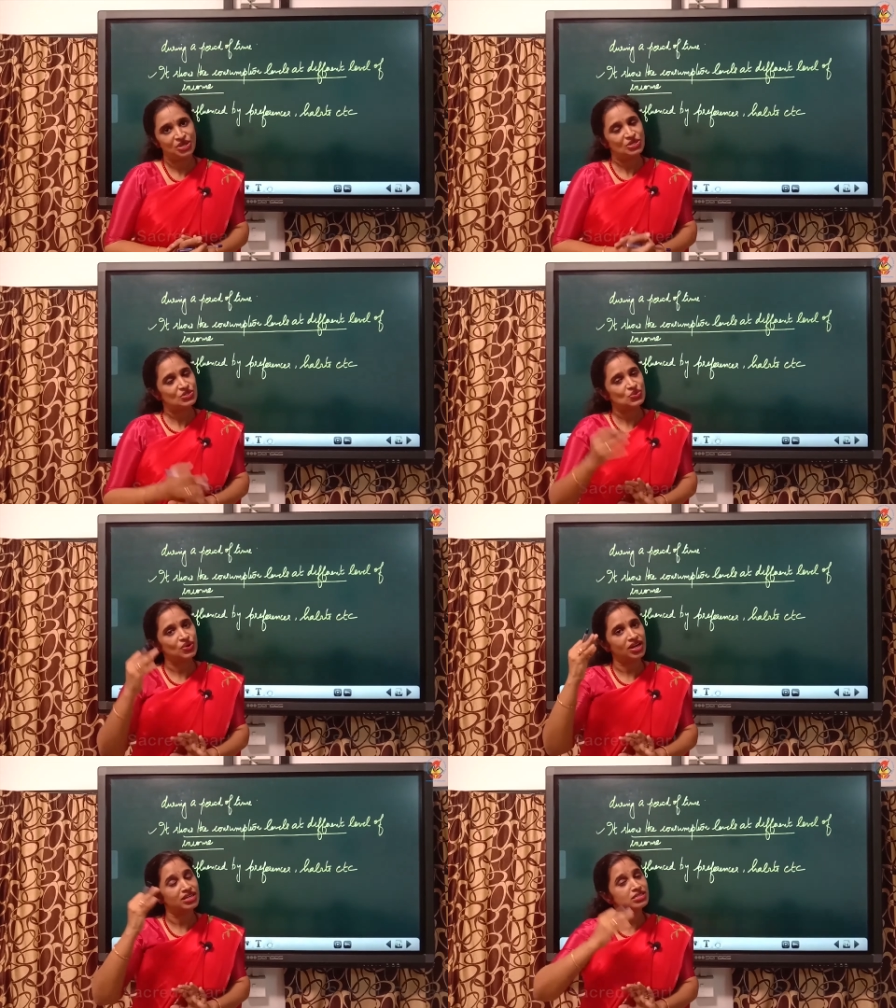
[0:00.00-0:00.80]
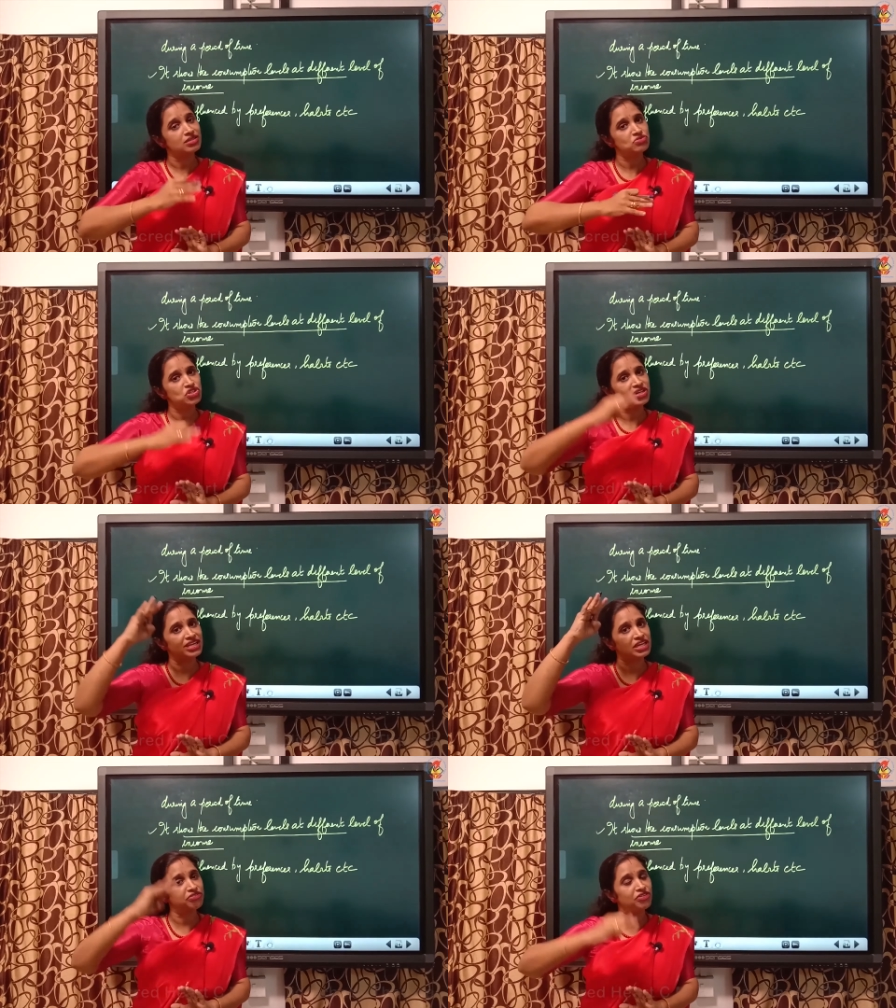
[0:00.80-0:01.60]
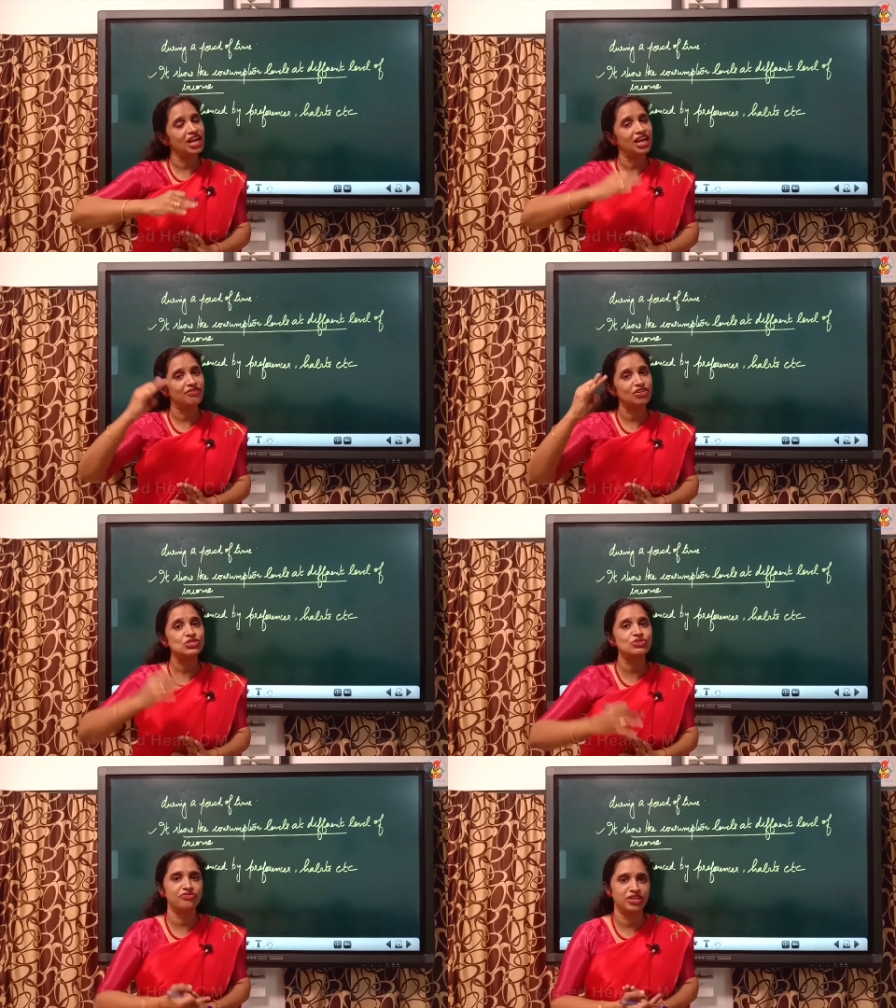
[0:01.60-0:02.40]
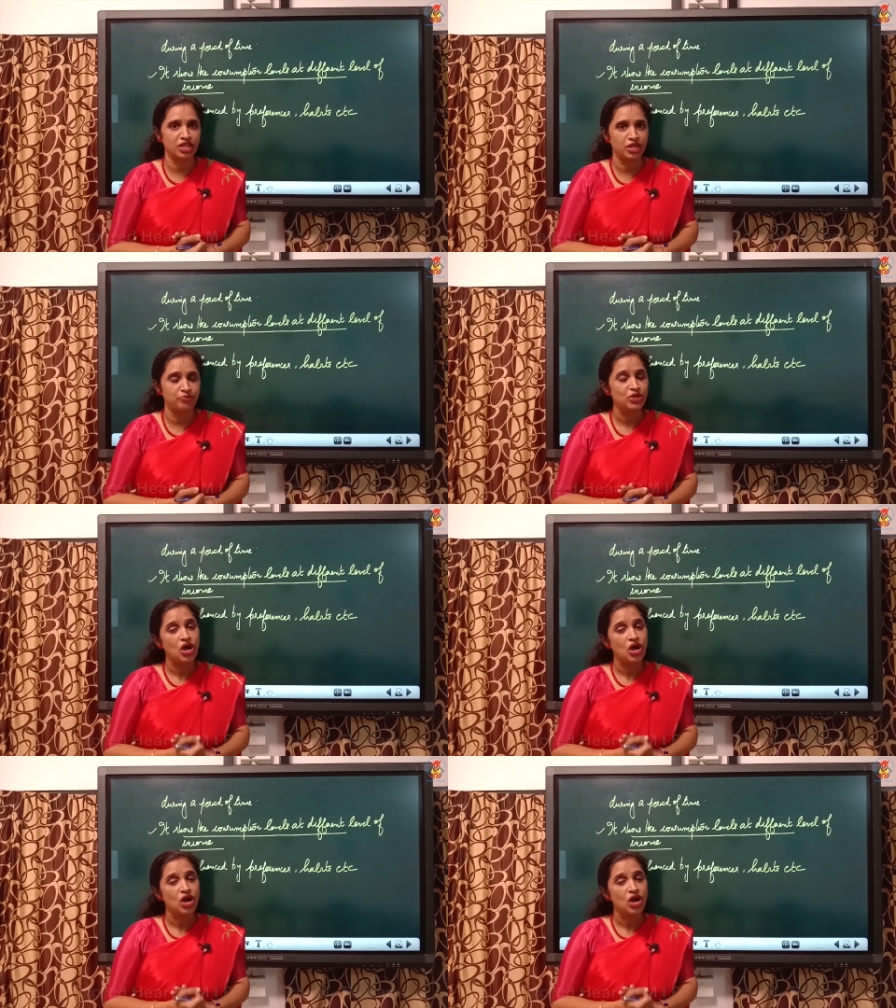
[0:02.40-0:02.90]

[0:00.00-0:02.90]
So, consumption at different levels of income.